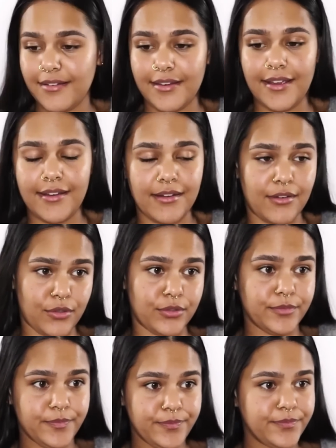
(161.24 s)
Now
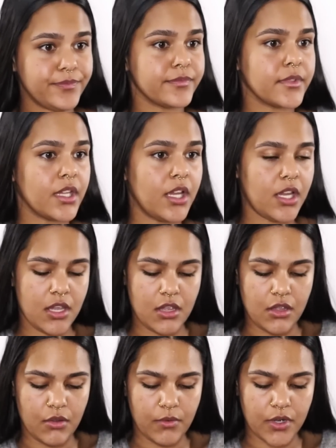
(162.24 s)

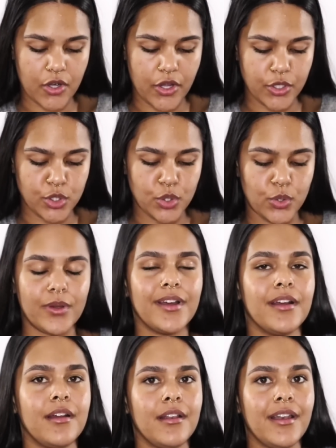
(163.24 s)
we're going to
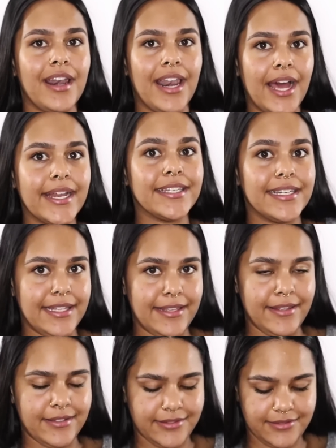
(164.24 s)
lightly